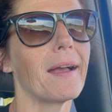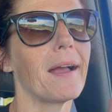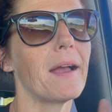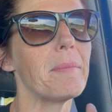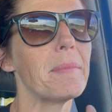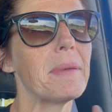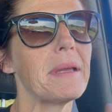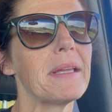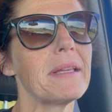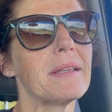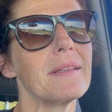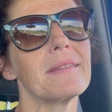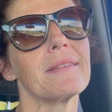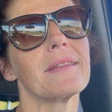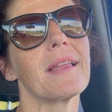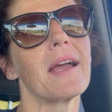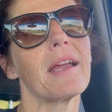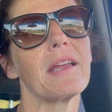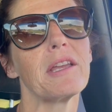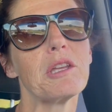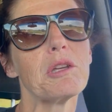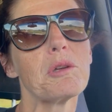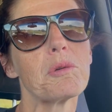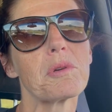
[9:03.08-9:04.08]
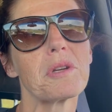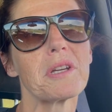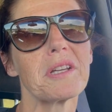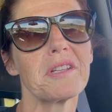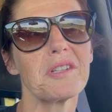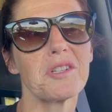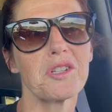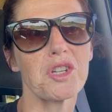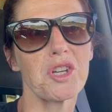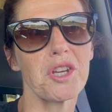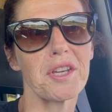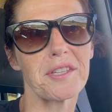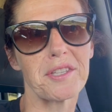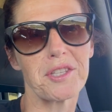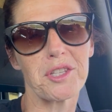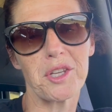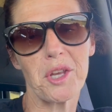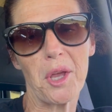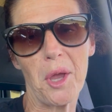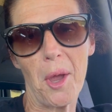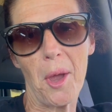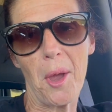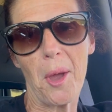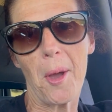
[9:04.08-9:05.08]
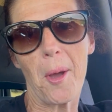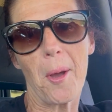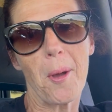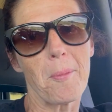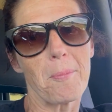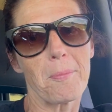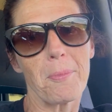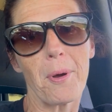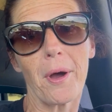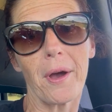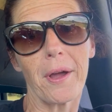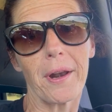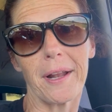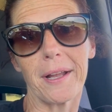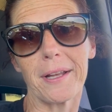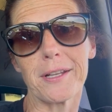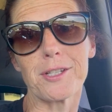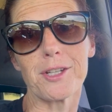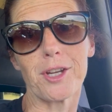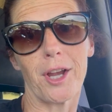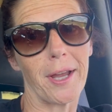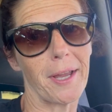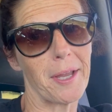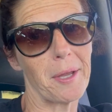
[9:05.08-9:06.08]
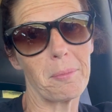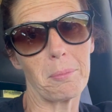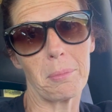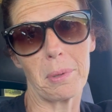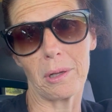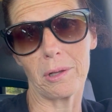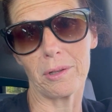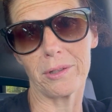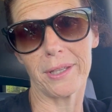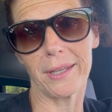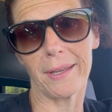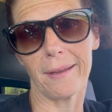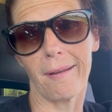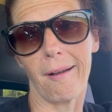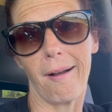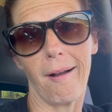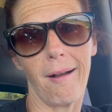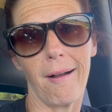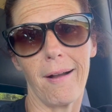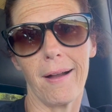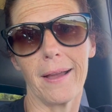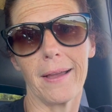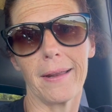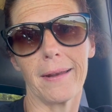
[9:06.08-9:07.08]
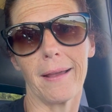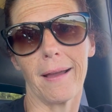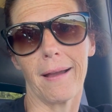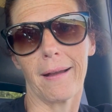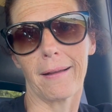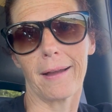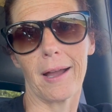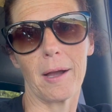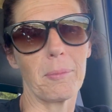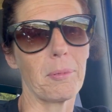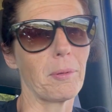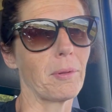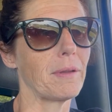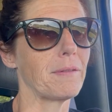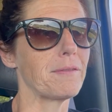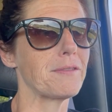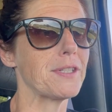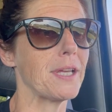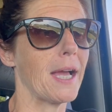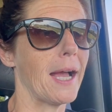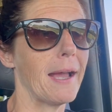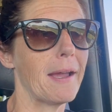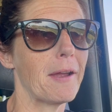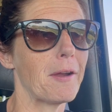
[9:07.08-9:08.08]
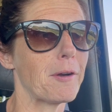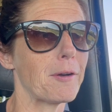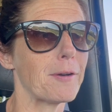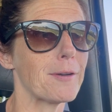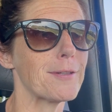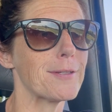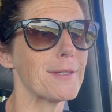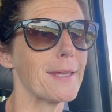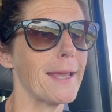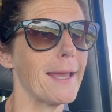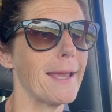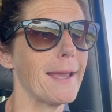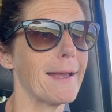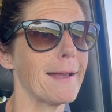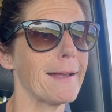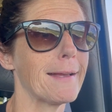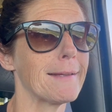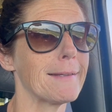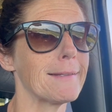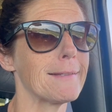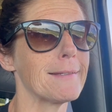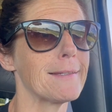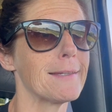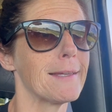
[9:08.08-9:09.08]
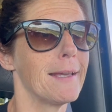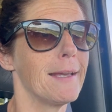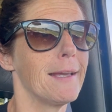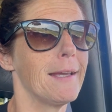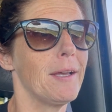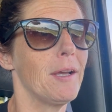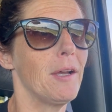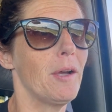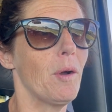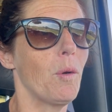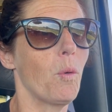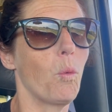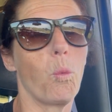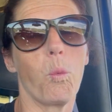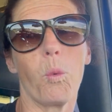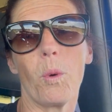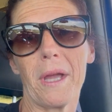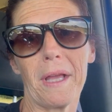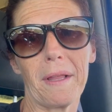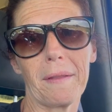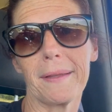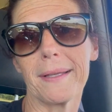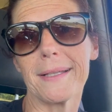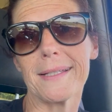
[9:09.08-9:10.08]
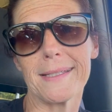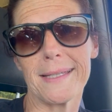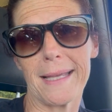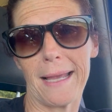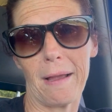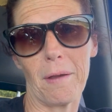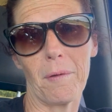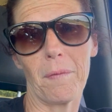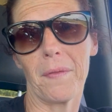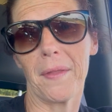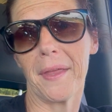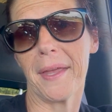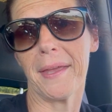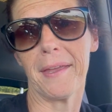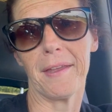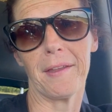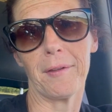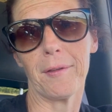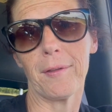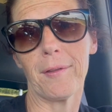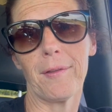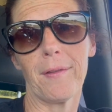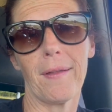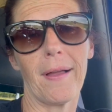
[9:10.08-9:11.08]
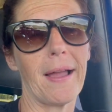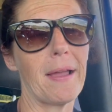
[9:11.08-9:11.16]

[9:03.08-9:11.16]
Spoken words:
I mean, that you can just put a giant building on a couple of tires and wheel it down the hill.